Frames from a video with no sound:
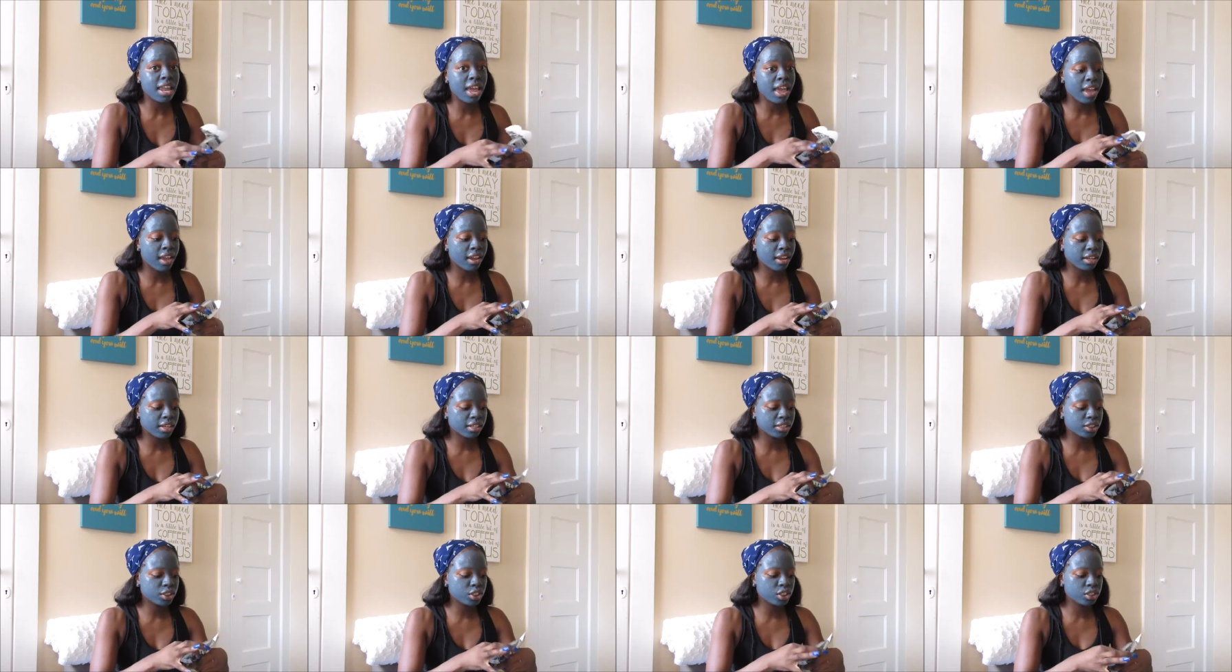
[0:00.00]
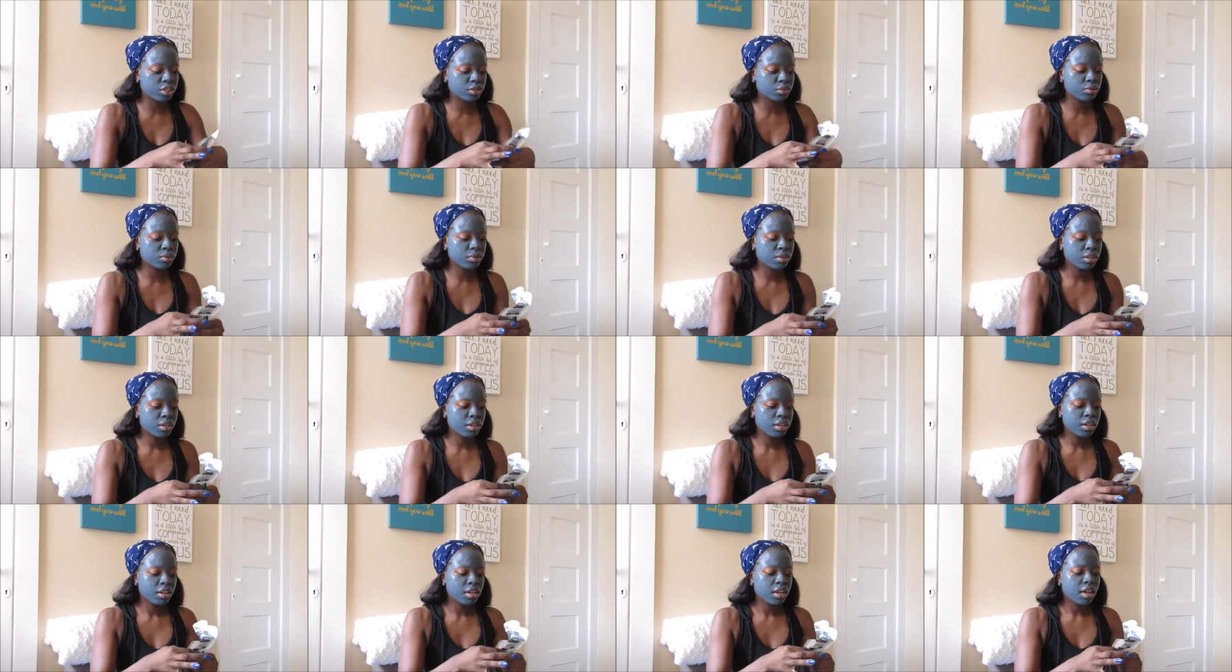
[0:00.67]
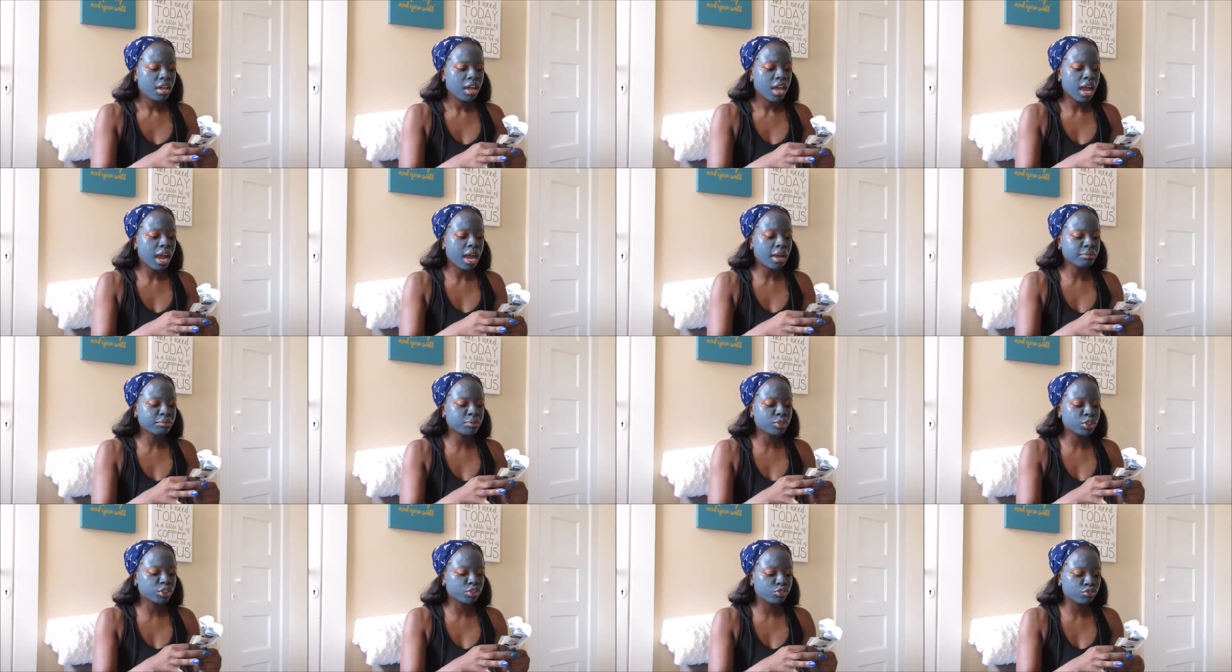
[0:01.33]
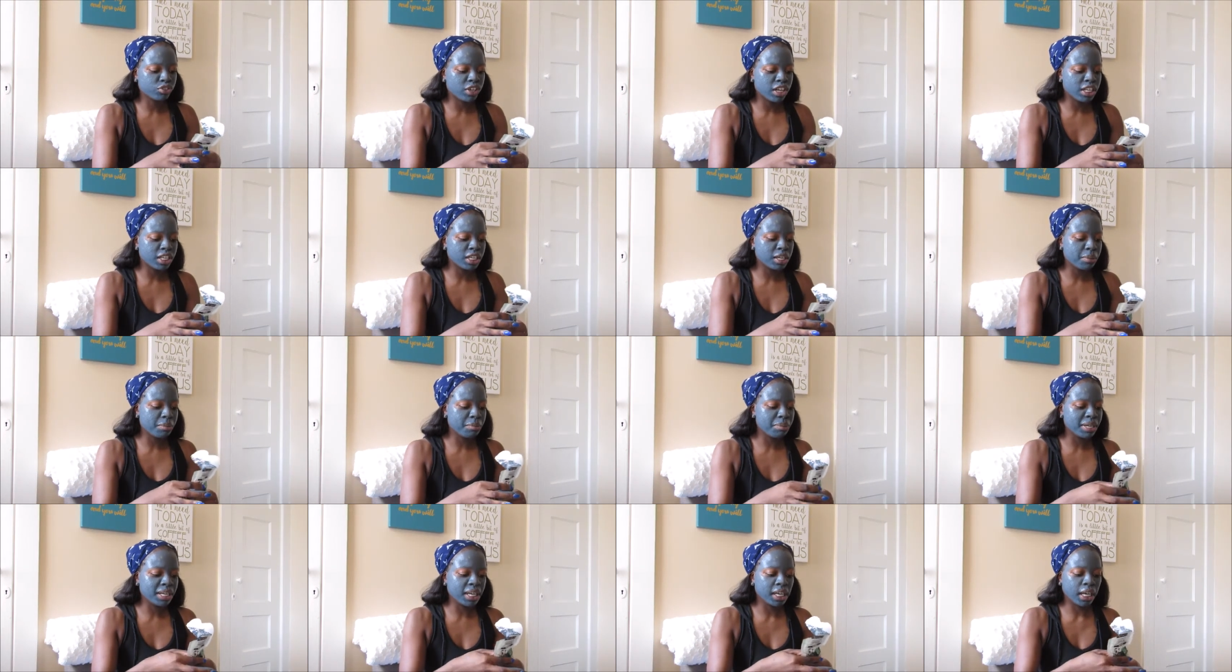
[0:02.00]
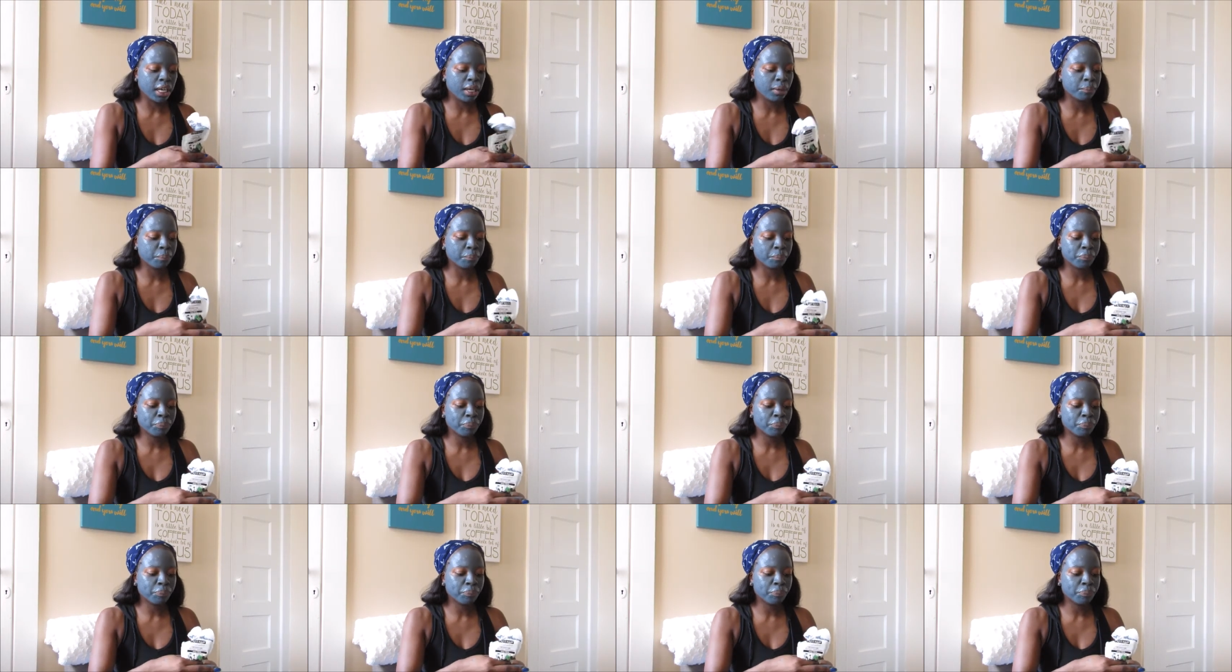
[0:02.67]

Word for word: neck too. I'm just ready to be